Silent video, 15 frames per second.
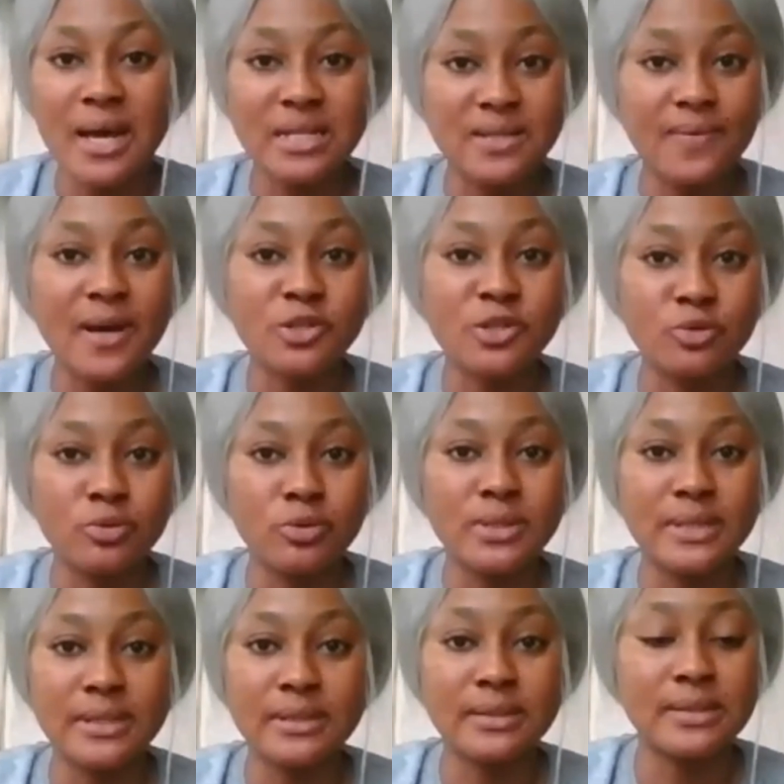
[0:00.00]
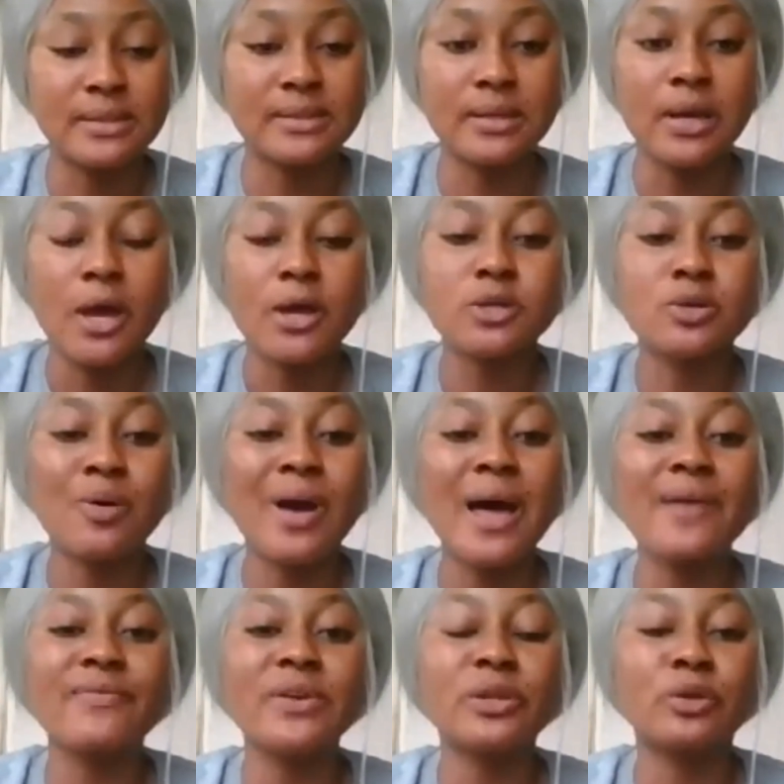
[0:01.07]
as far as you know Solidity. So
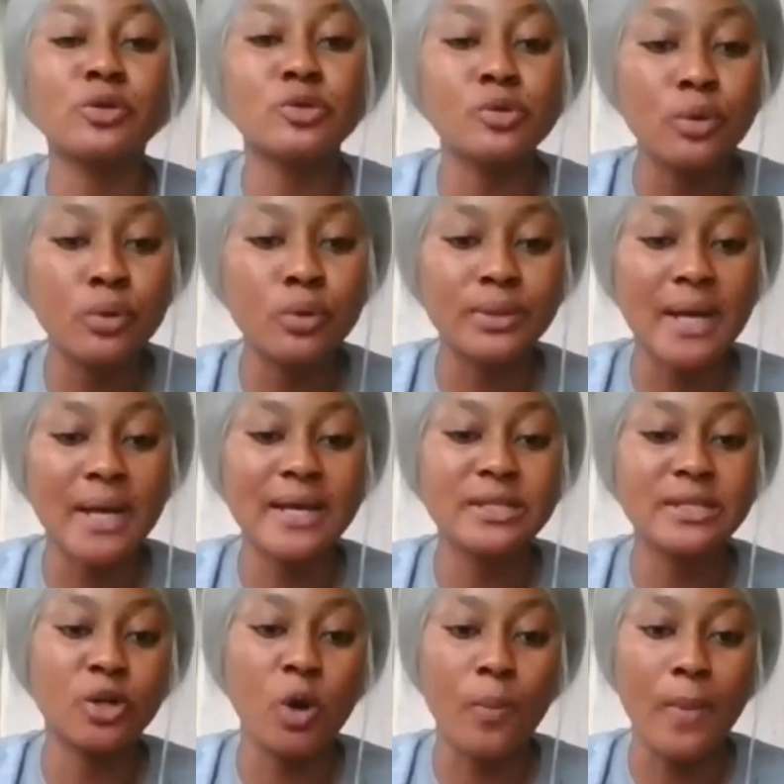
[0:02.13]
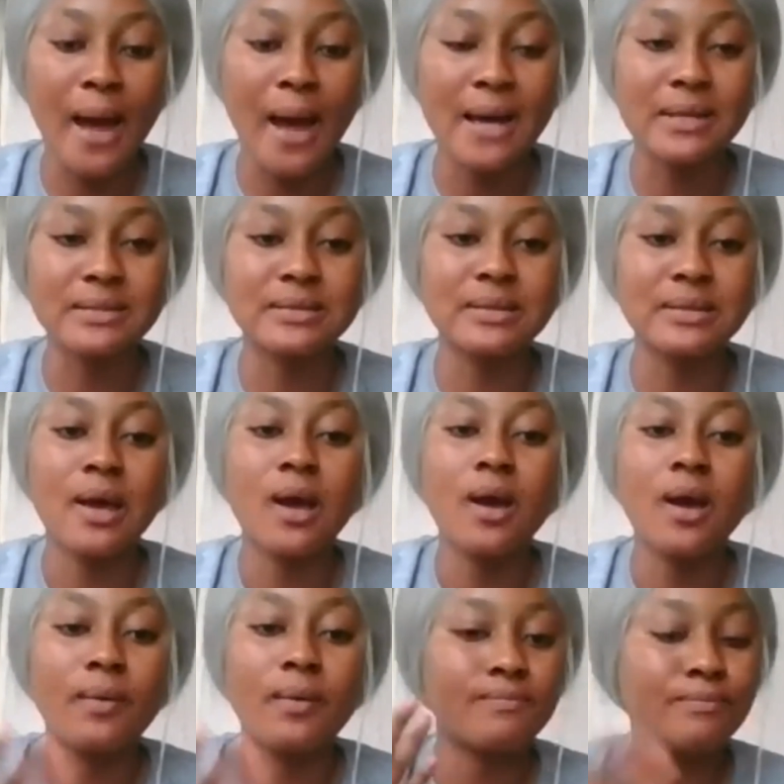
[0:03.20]
every tool that Ethereum has,
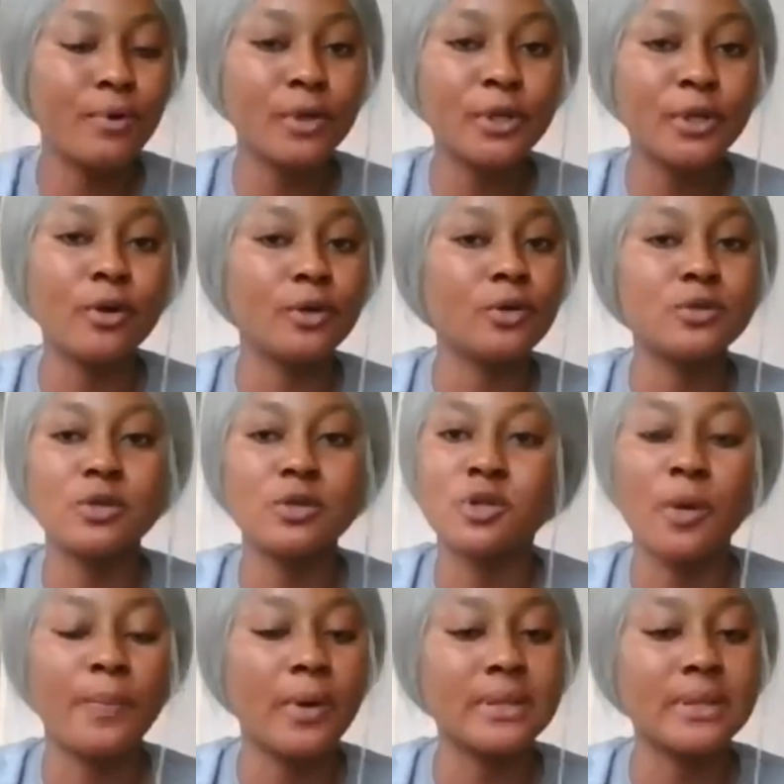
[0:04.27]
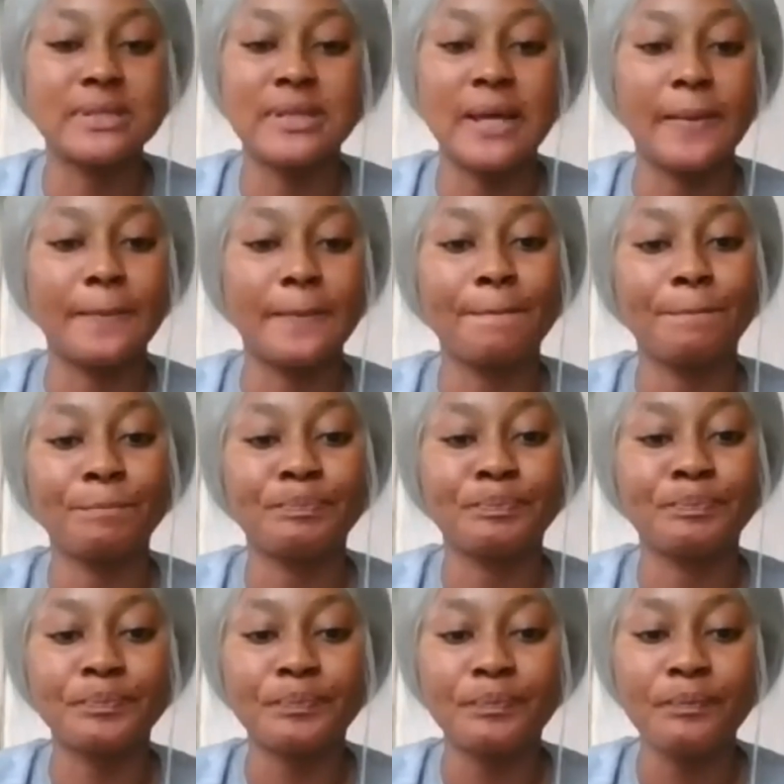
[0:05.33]
Polygon also supports them.
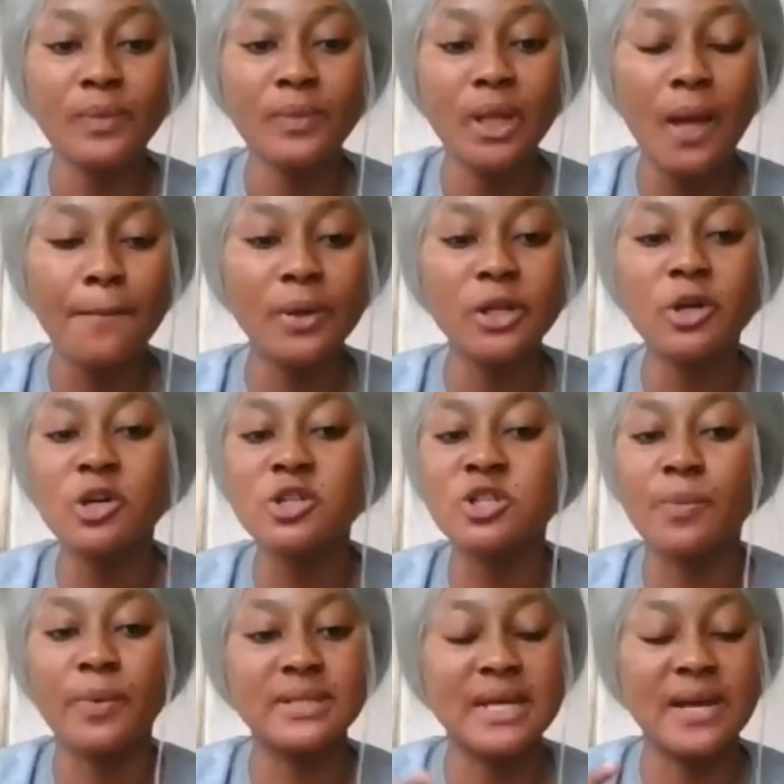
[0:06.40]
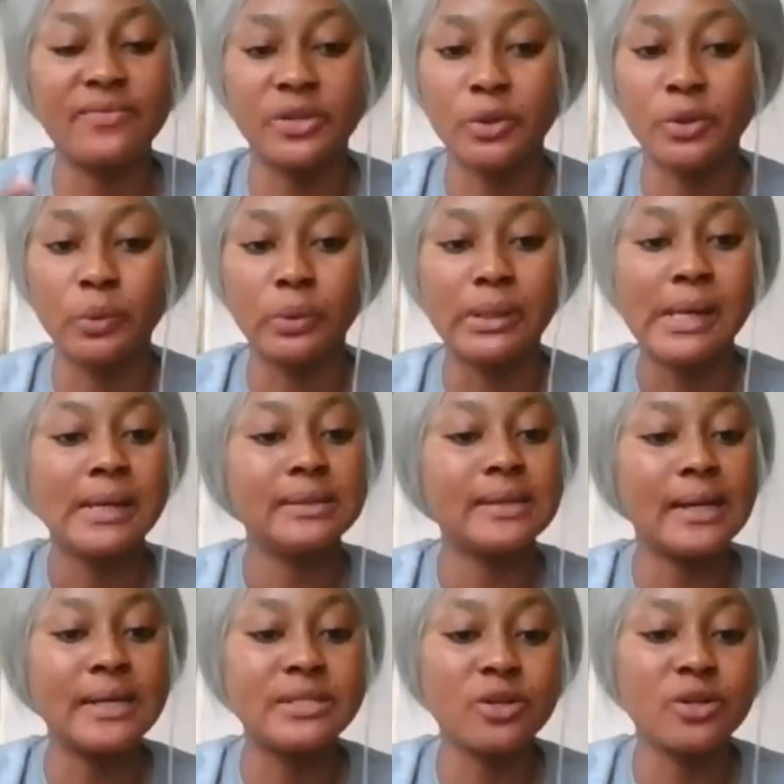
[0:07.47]
Polygon supports every tool
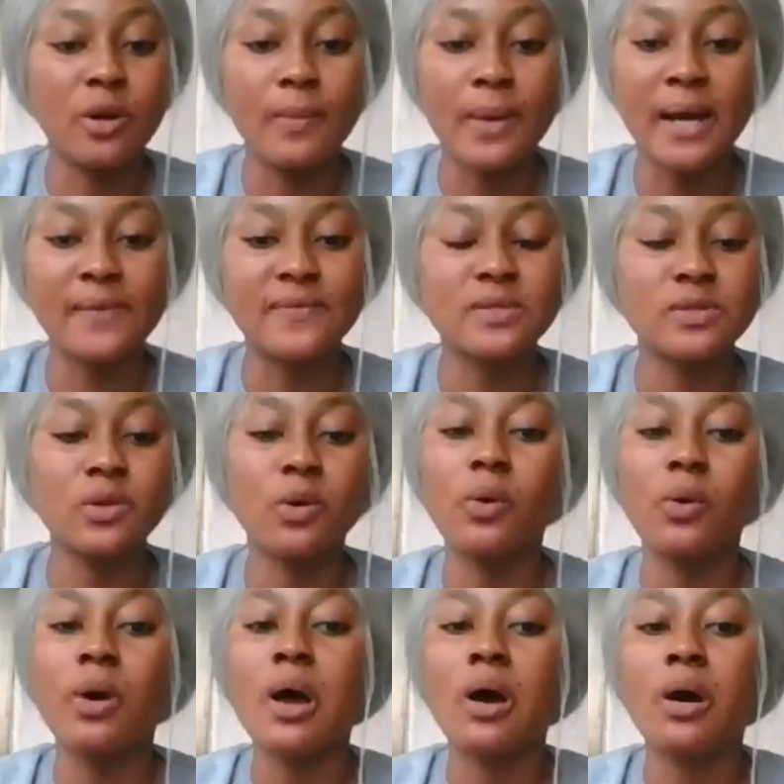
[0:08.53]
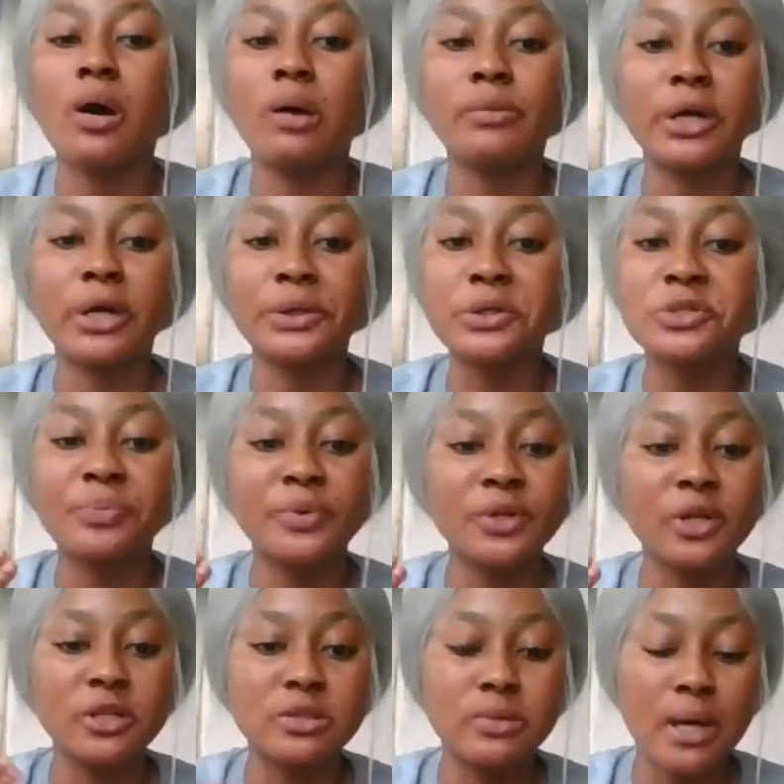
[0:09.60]
that Ethereum has. So you can also
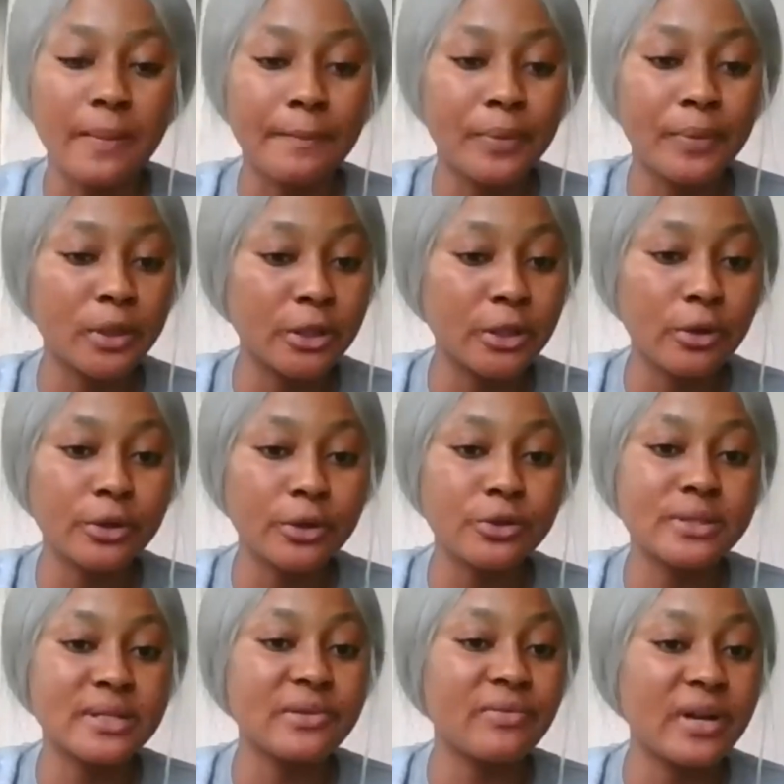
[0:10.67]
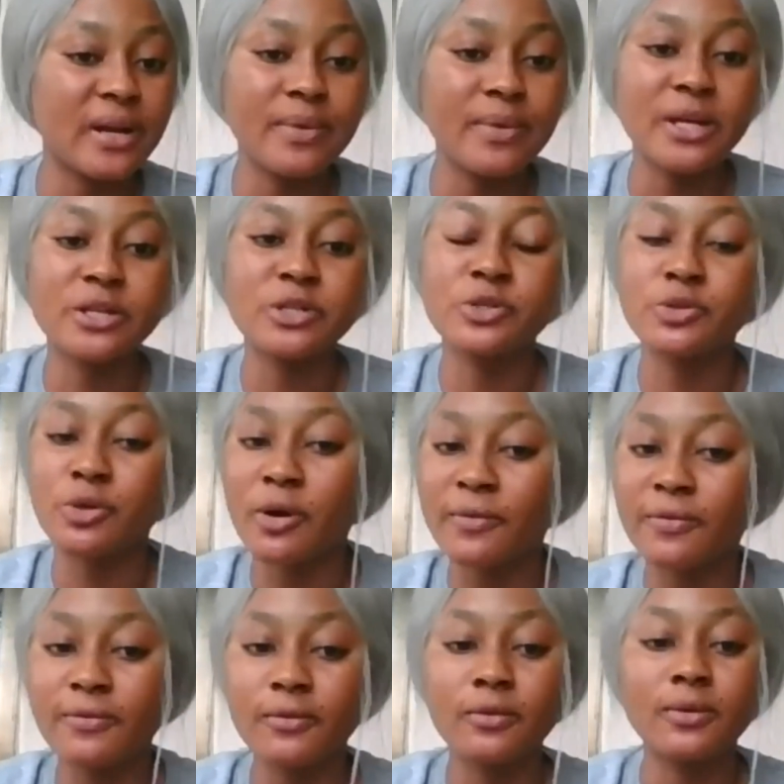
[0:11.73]
build on Polygon using Remix,
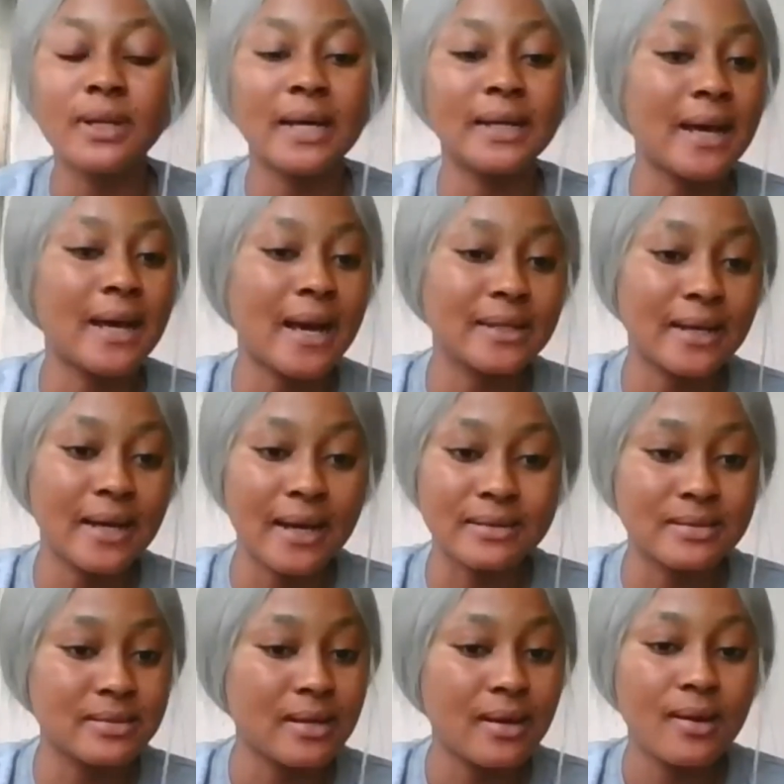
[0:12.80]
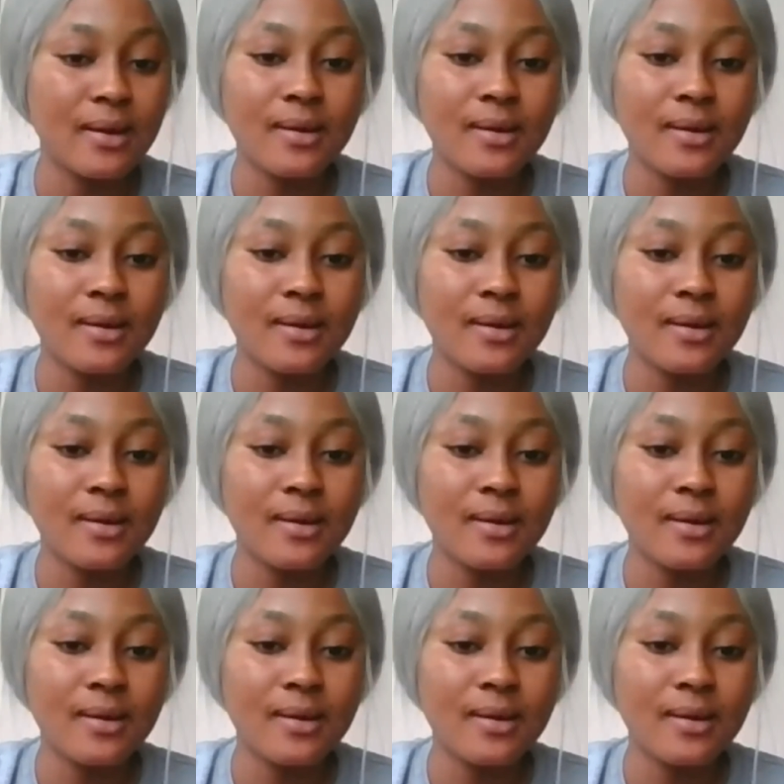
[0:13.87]
Truffle, and Hard Hats,